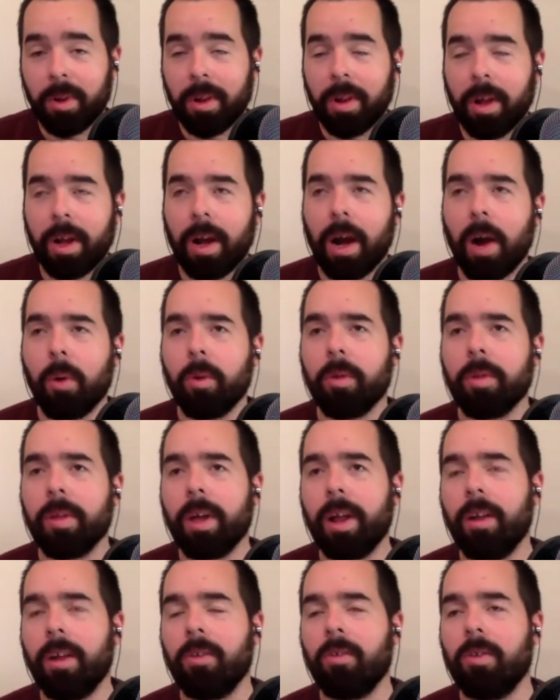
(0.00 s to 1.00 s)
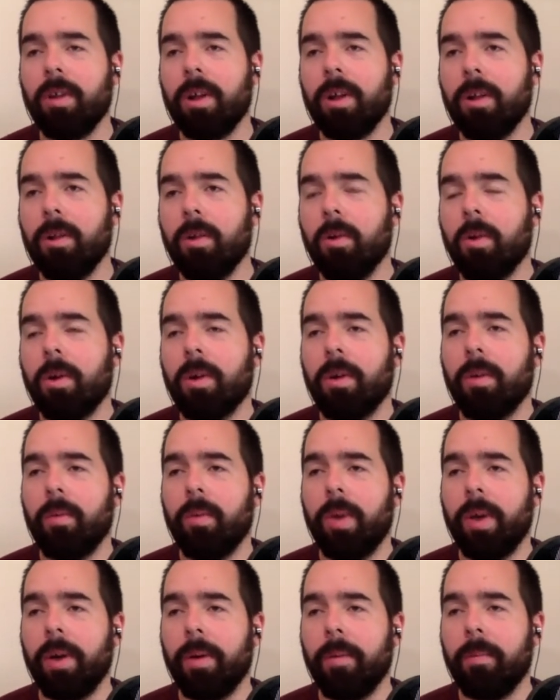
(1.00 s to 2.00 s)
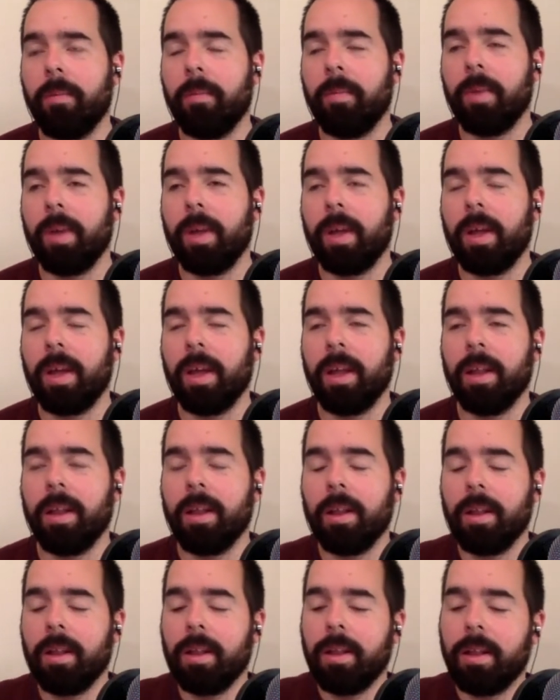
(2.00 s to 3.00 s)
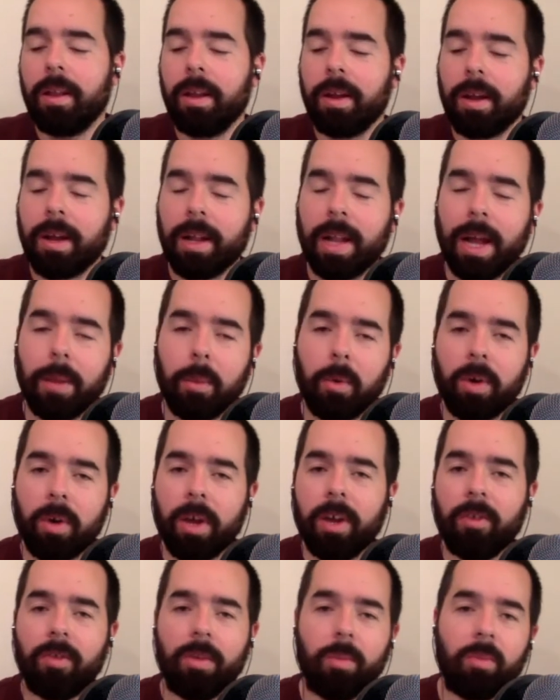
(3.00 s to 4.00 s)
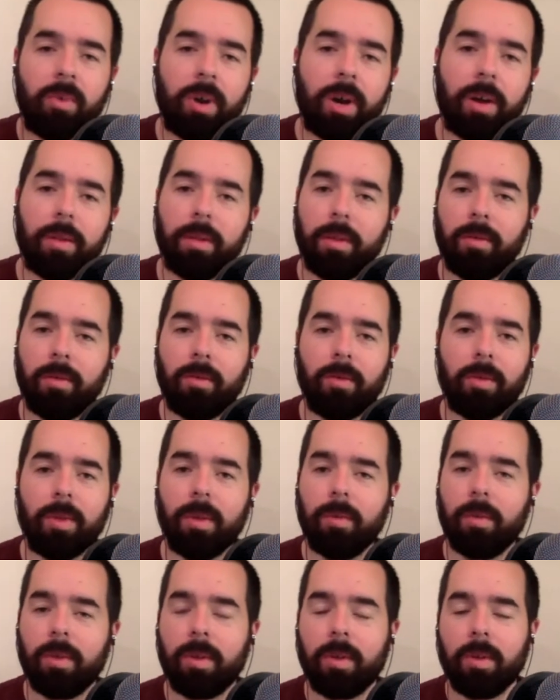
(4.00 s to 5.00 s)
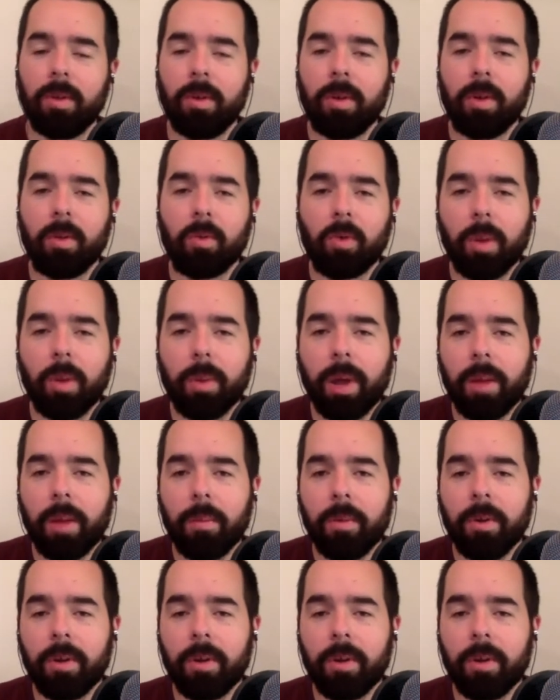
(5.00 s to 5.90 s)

Like, how does that actually look in the collaboration process? Just you can describe that a bit.